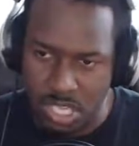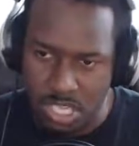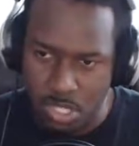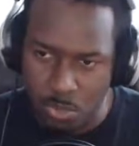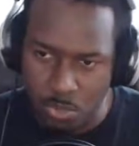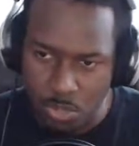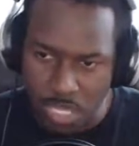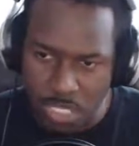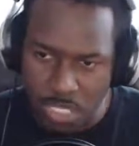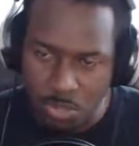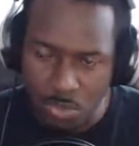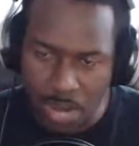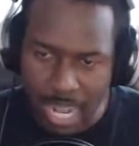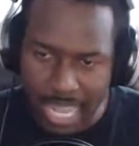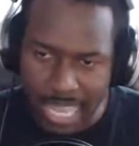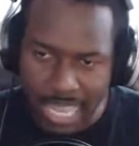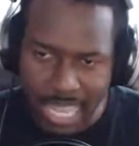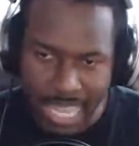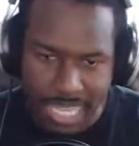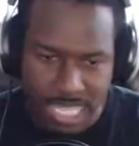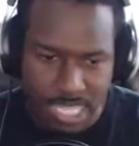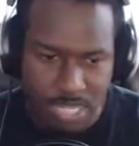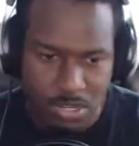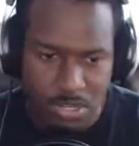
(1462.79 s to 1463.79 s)
The reason why I
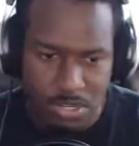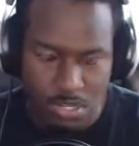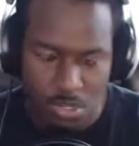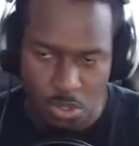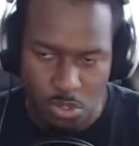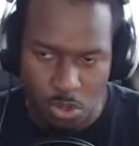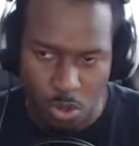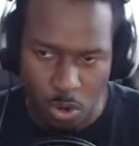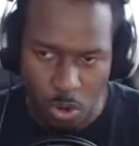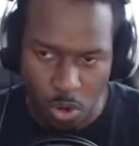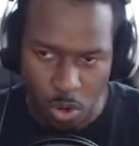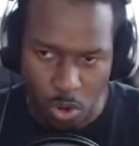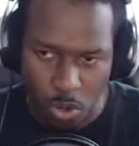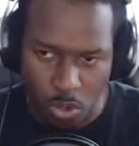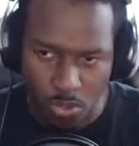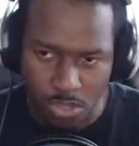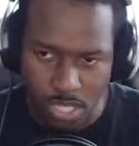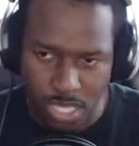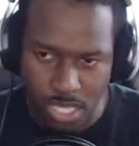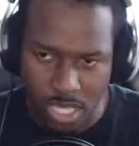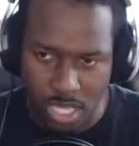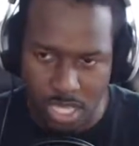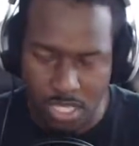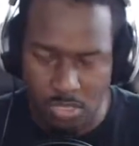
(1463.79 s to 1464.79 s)
liked it is all
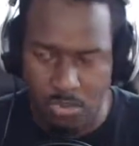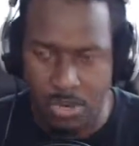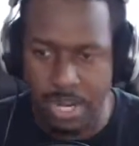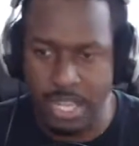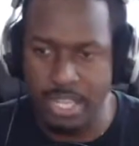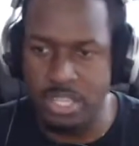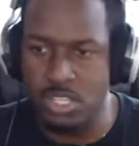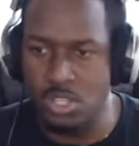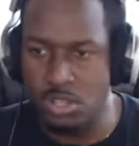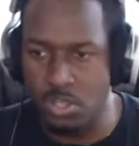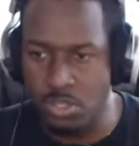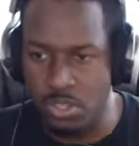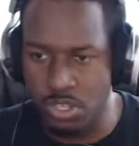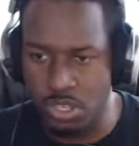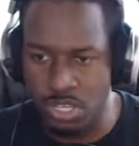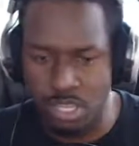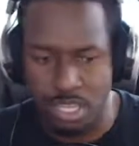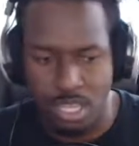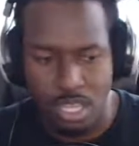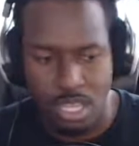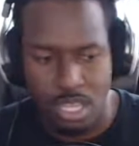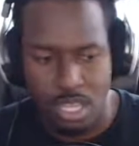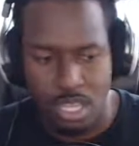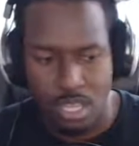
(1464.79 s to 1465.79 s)
the kids, right?
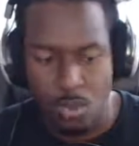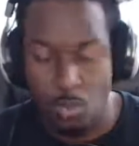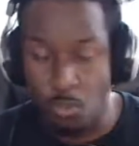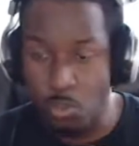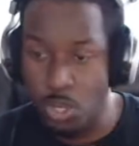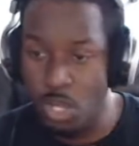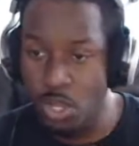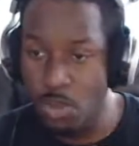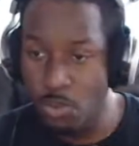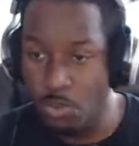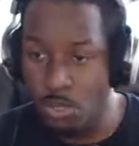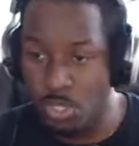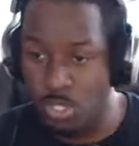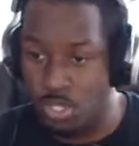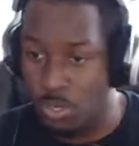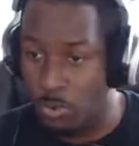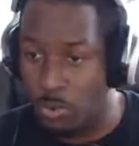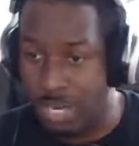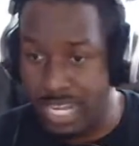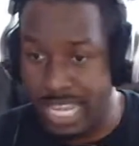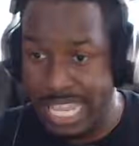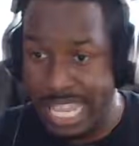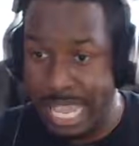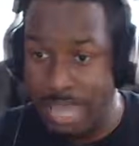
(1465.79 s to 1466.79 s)
The Will was
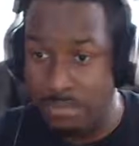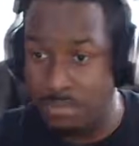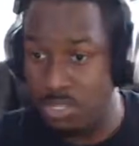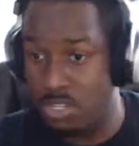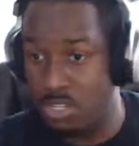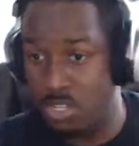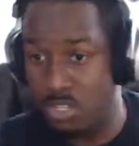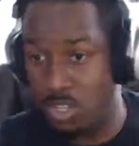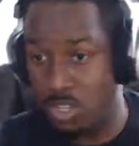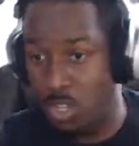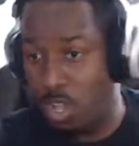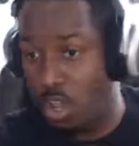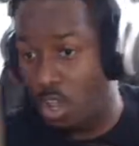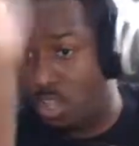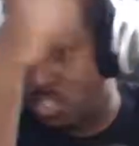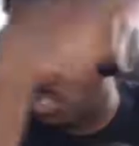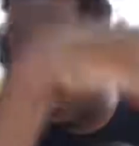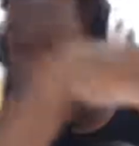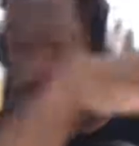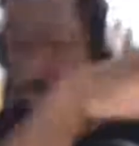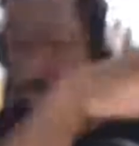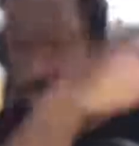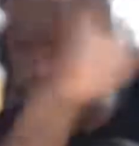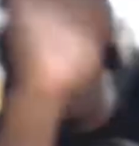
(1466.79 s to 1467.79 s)
already captured and
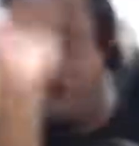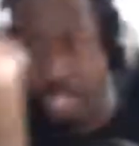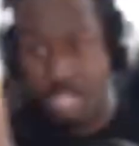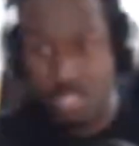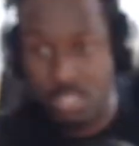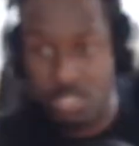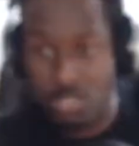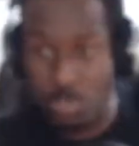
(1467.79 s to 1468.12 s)
lost already.